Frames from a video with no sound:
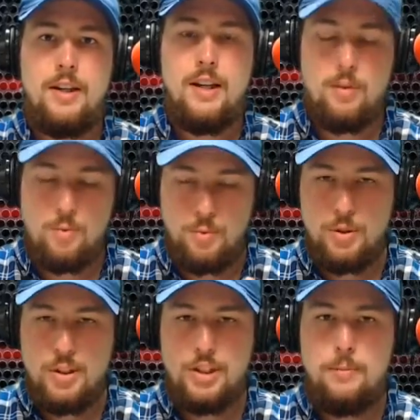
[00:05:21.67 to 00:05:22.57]
It
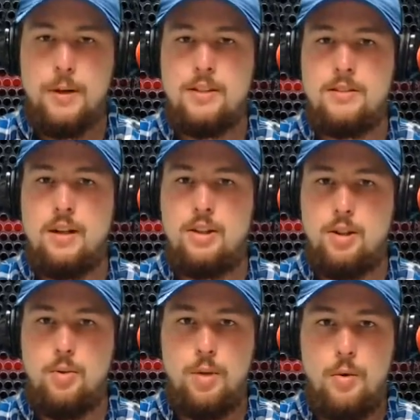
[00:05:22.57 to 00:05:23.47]
really depends on
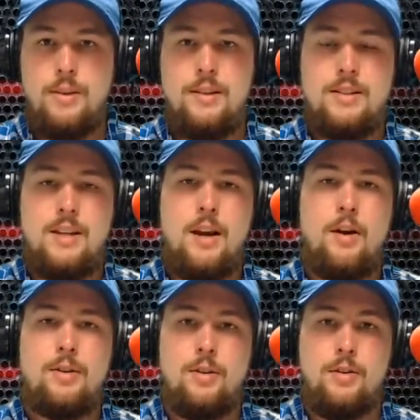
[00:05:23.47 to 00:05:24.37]
you knowing these
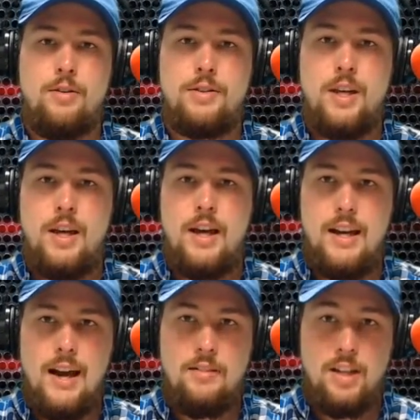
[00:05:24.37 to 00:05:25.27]
characters
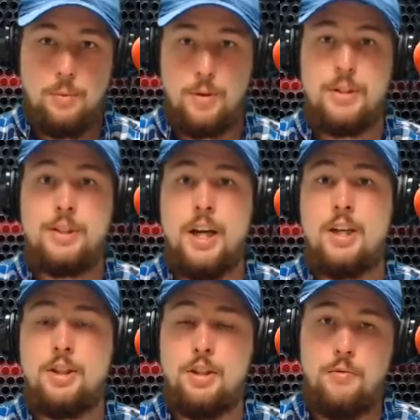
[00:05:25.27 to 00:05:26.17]
and having an
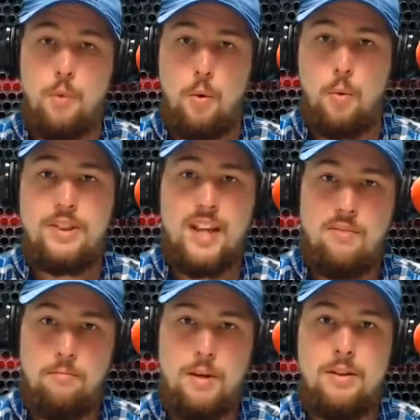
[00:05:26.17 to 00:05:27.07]
appreciation for what
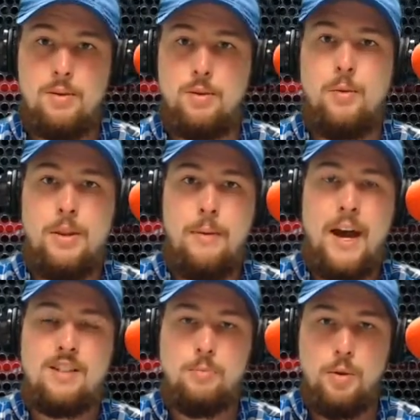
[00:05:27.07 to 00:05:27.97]
they've been through in the
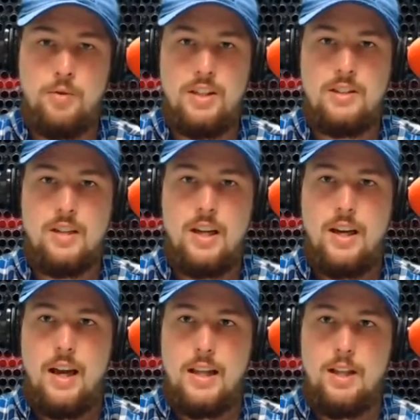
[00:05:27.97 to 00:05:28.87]
past movies.
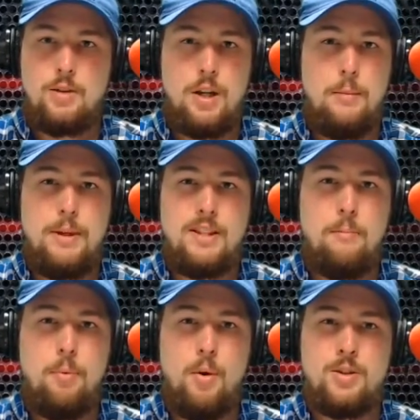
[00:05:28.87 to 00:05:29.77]
And there's going to be
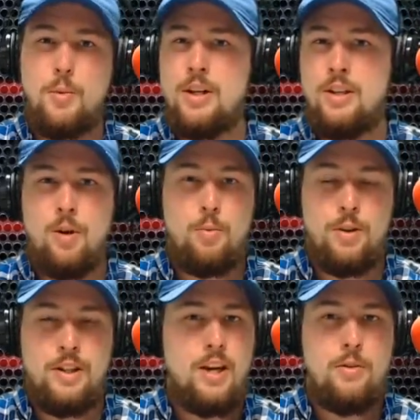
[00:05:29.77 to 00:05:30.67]
some points where you don't
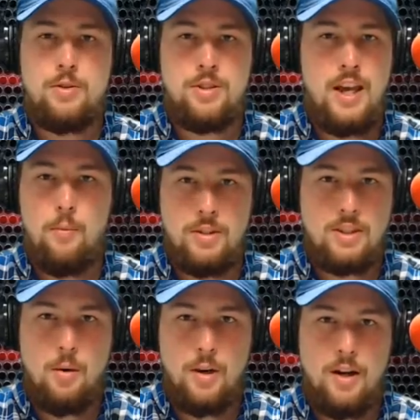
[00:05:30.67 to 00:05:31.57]
really understand
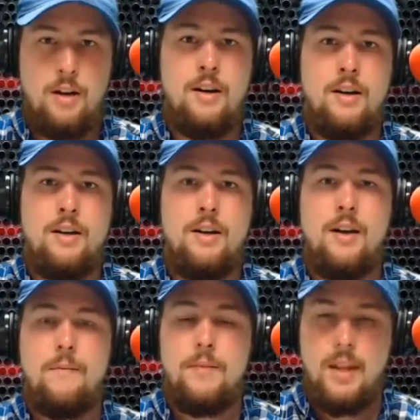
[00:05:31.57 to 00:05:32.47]
what's going on
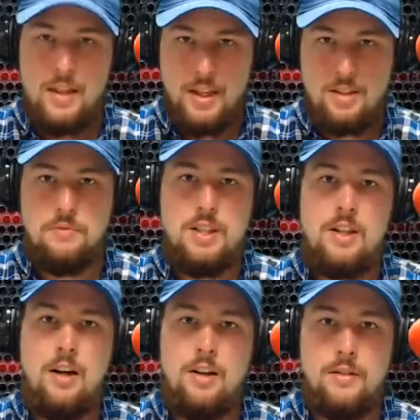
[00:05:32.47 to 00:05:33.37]
unless you've
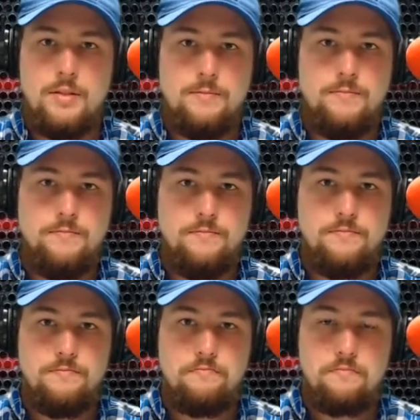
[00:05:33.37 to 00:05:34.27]
seen all of them.
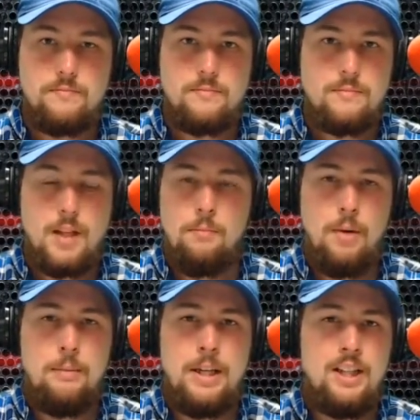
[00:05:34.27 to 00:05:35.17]

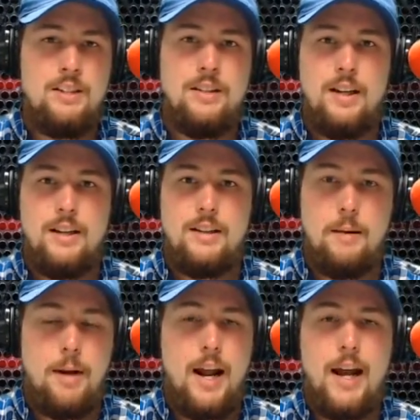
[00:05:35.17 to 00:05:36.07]
But I mean,
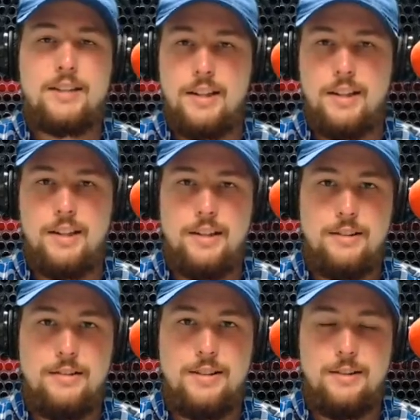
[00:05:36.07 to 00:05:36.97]
I'm not asking you
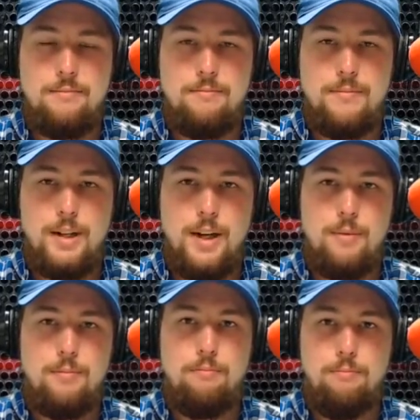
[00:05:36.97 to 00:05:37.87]
to to, you
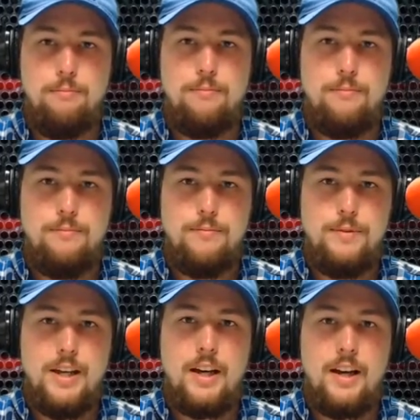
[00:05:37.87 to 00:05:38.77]
know,
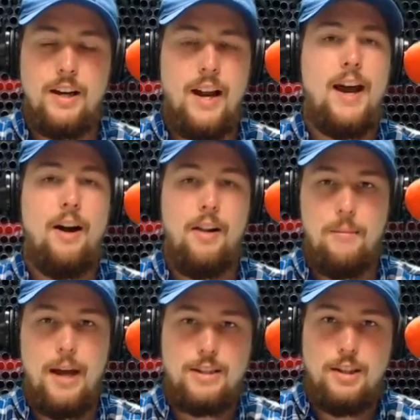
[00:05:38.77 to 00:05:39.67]
dig a canal.
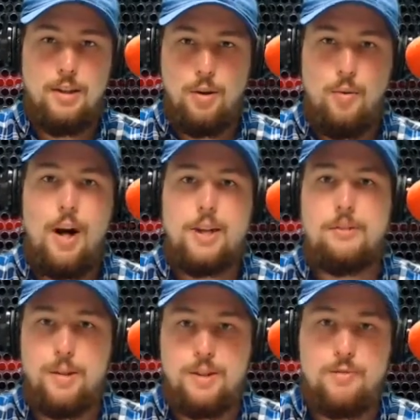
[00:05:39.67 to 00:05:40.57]
I'm asking you to watch a
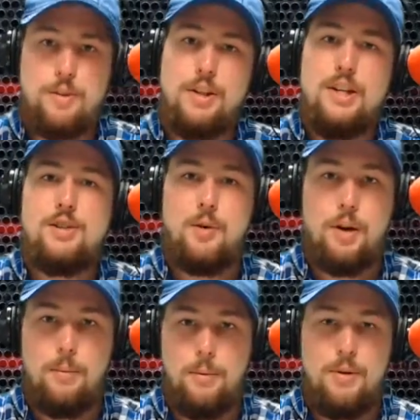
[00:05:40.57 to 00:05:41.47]
bunch of really
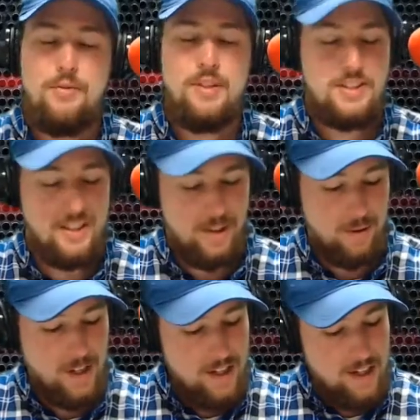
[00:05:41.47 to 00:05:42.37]
enjoyable movies.
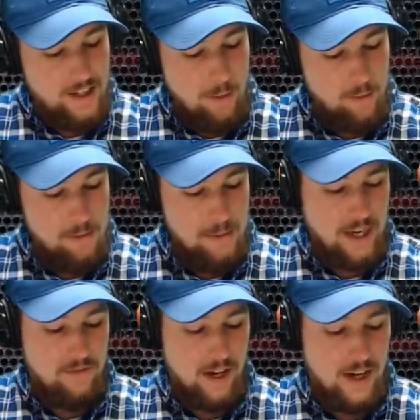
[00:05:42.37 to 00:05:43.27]
So that would be
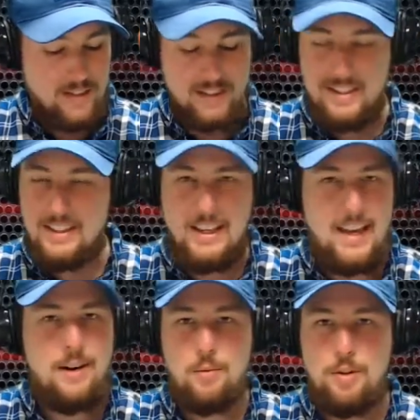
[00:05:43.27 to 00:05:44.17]
my advice. You
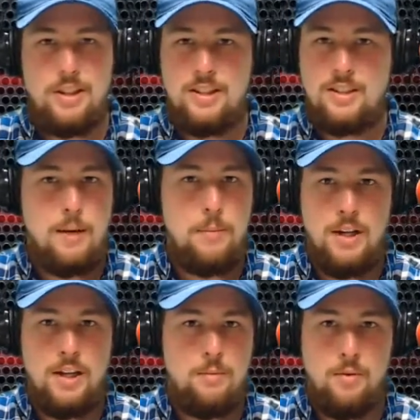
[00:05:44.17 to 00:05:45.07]
can't really skip
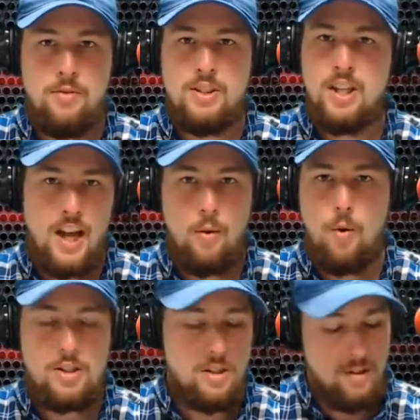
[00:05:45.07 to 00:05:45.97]
any of the movies. You got to
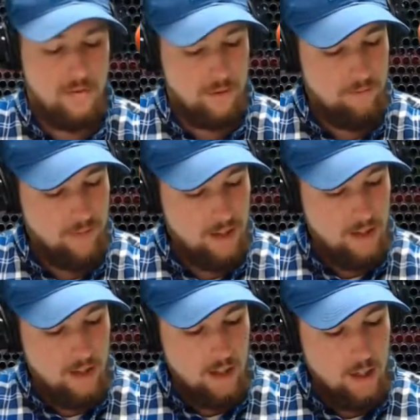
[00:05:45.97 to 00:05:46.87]
watch all of them.
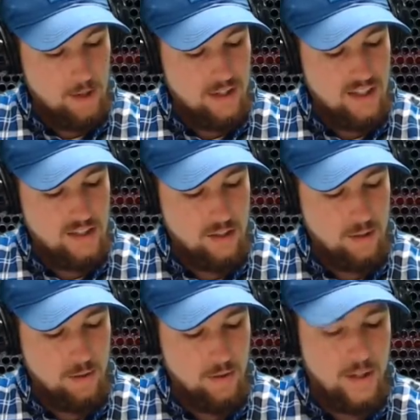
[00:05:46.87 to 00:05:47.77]
Another thing,
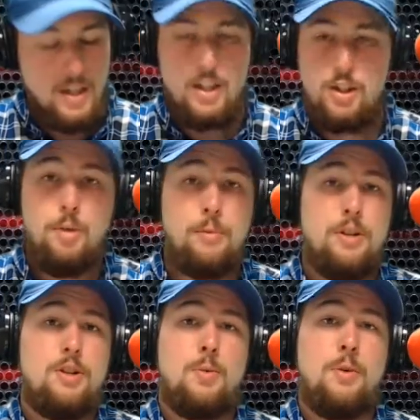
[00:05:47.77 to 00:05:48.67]
too,
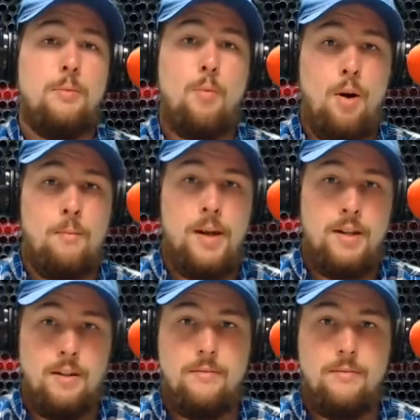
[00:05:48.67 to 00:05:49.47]
humor is really more abundant.